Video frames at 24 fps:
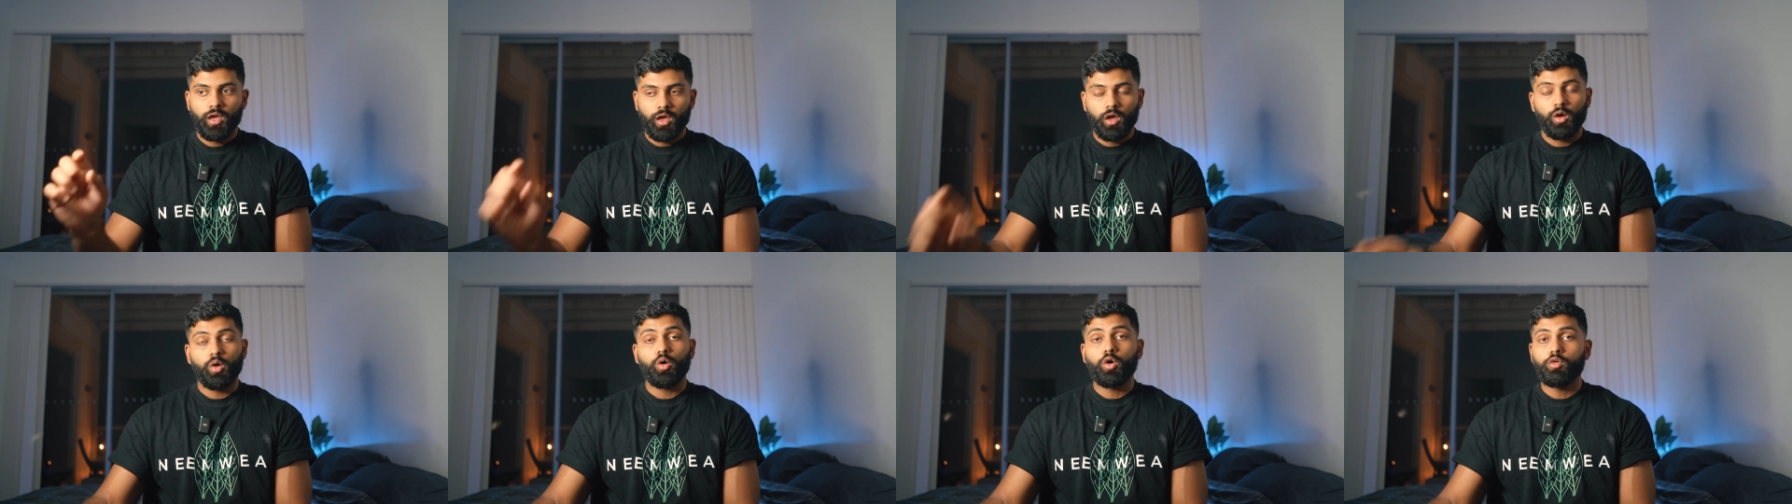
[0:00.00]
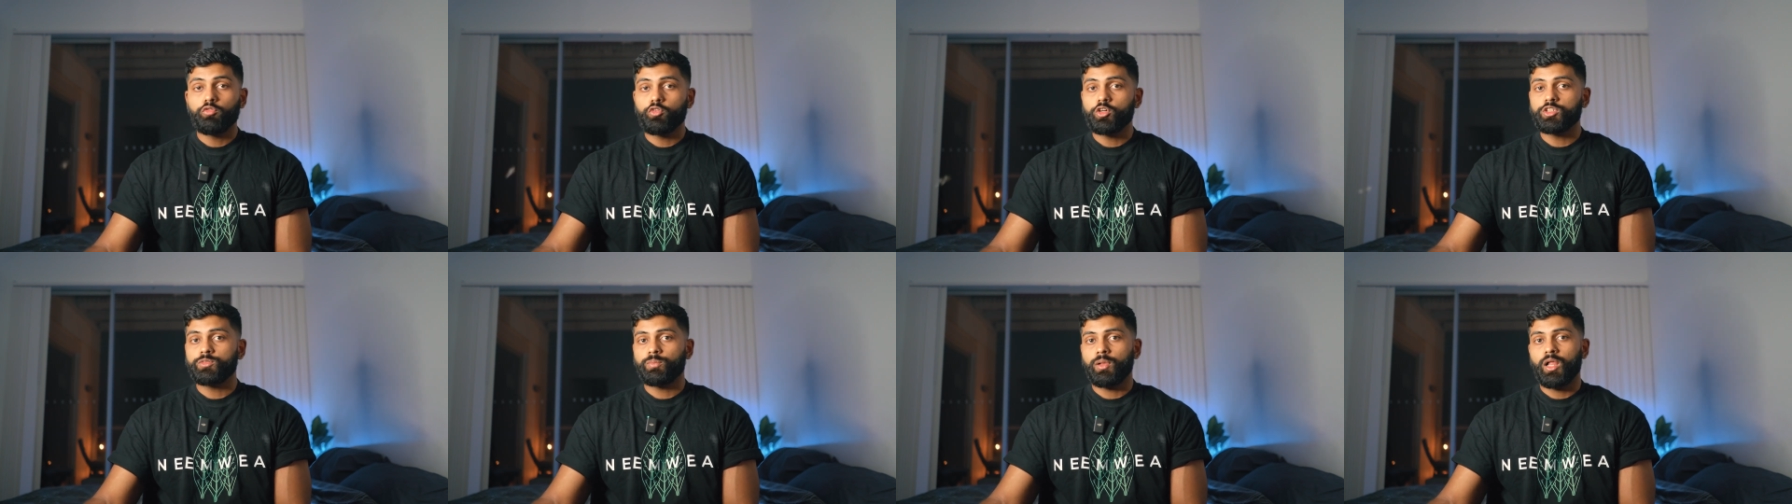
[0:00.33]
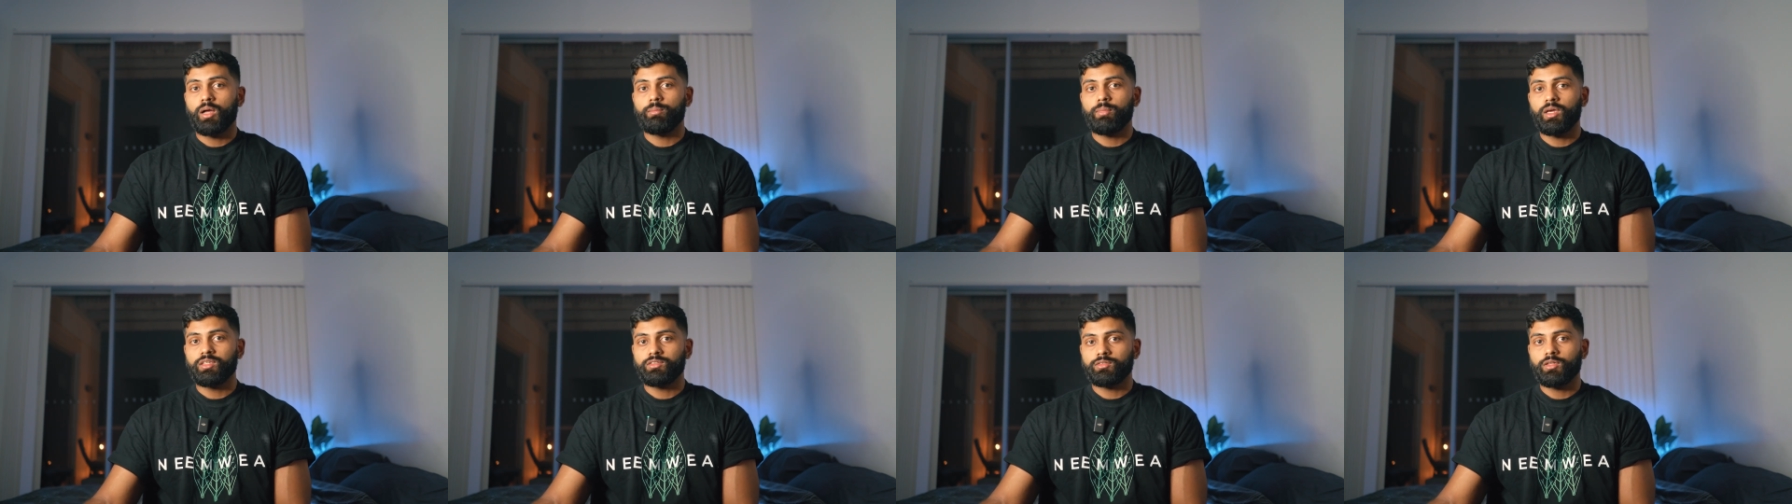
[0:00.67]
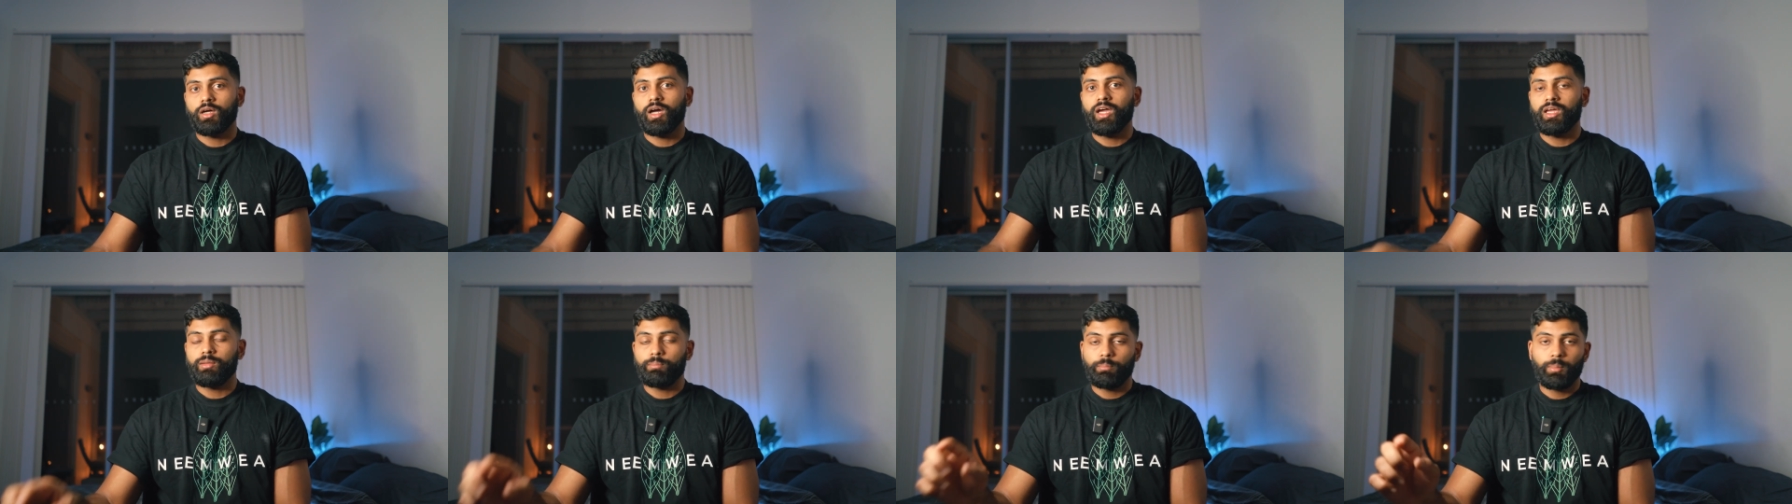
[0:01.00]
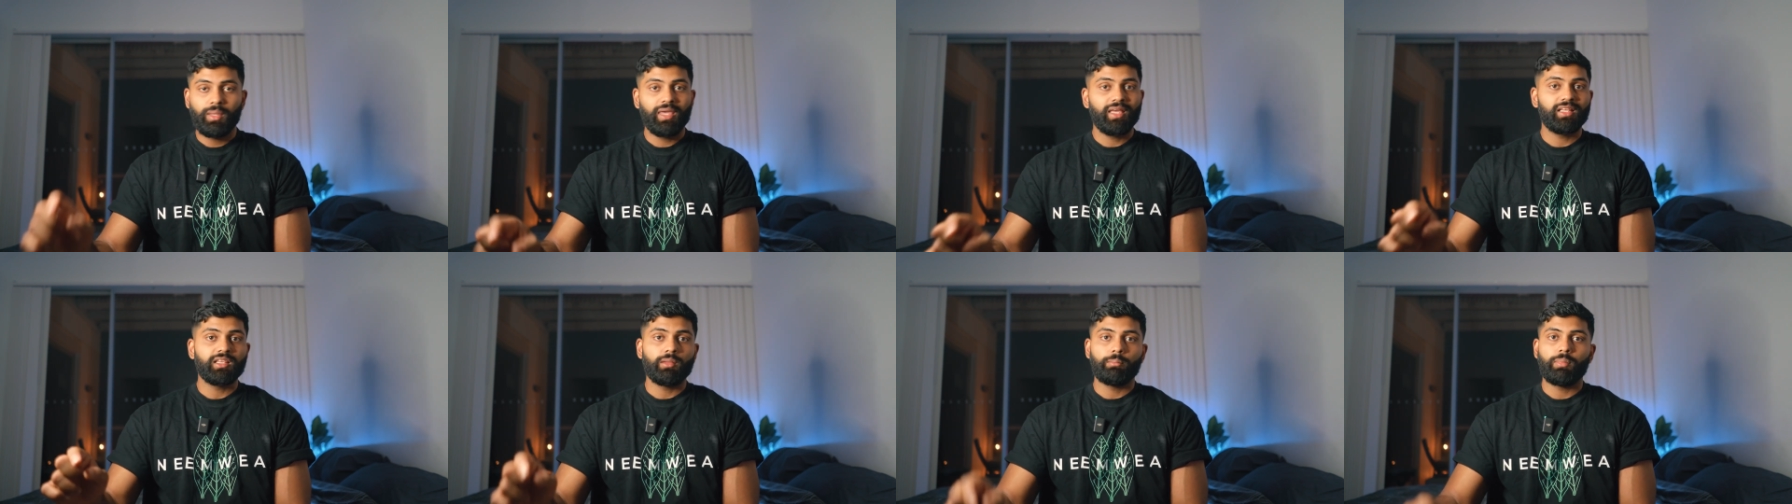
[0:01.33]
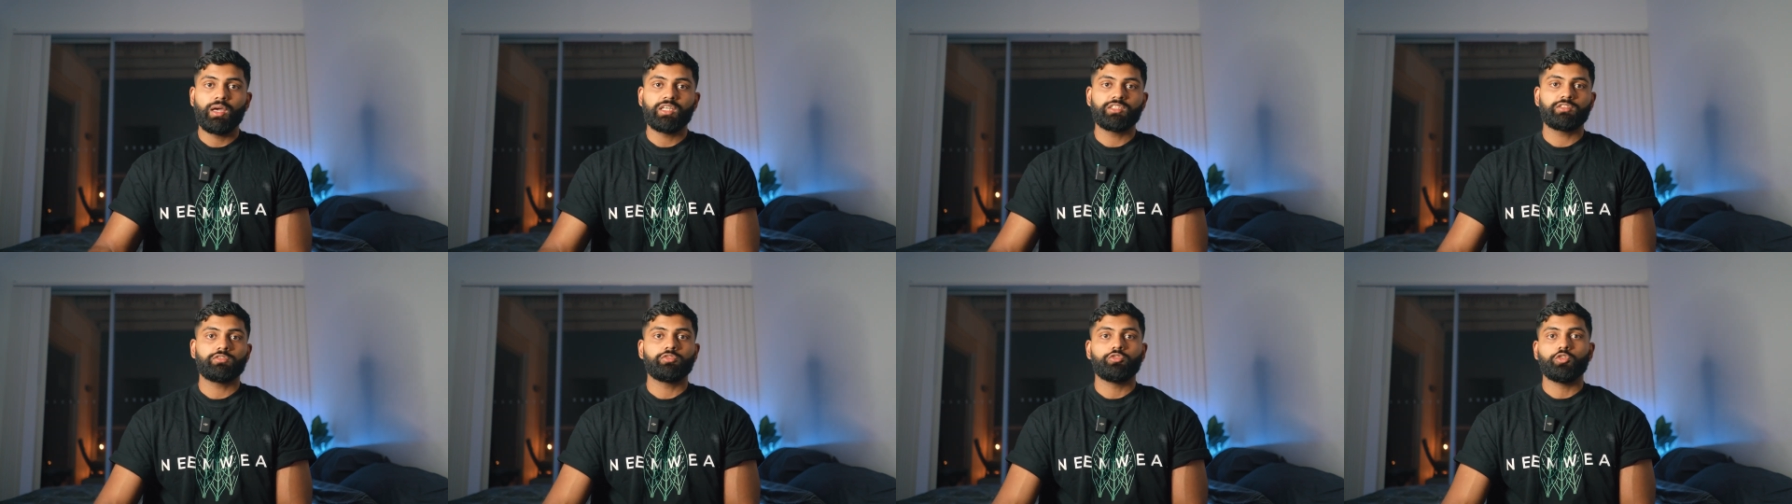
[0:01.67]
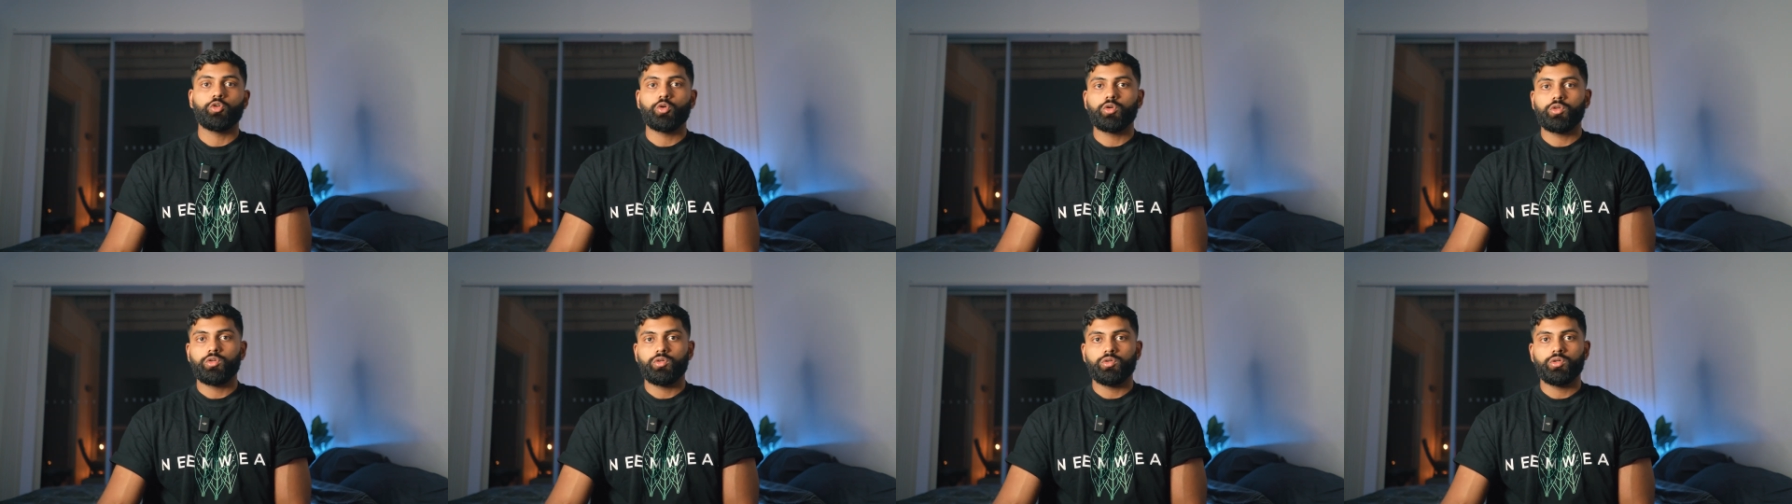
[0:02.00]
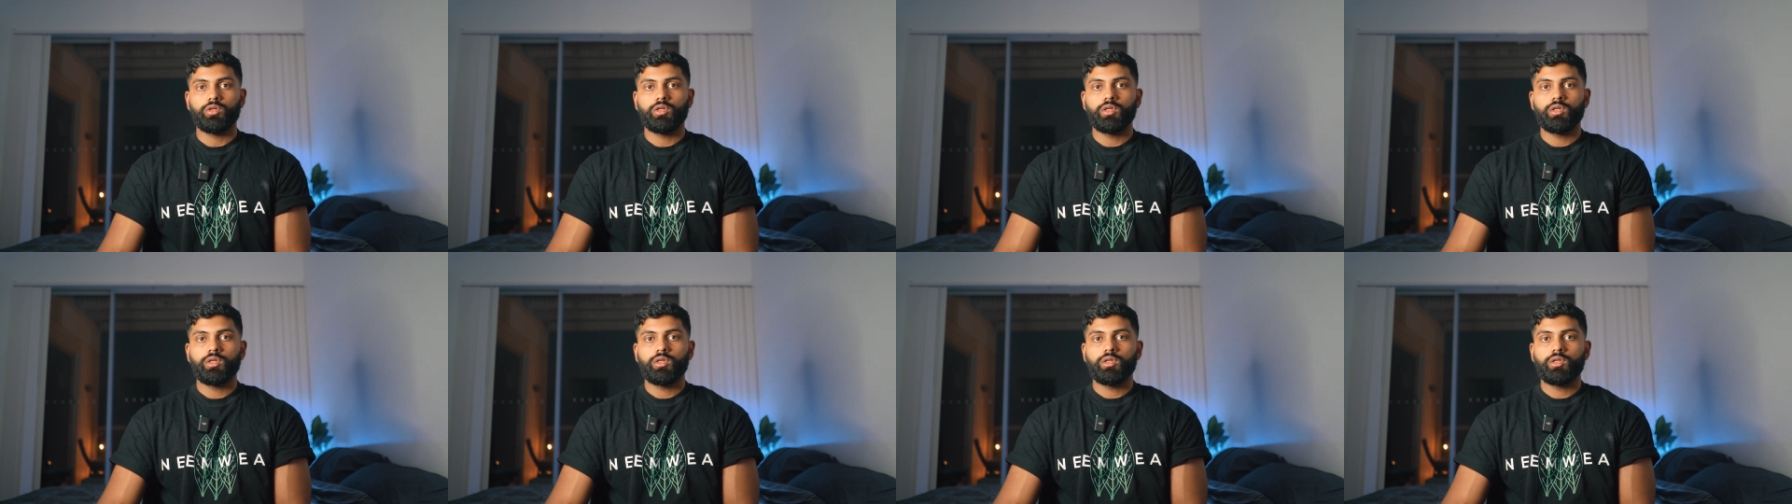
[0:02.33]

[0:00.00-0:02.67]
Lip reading: a whole foods plant-based diet being the best for you.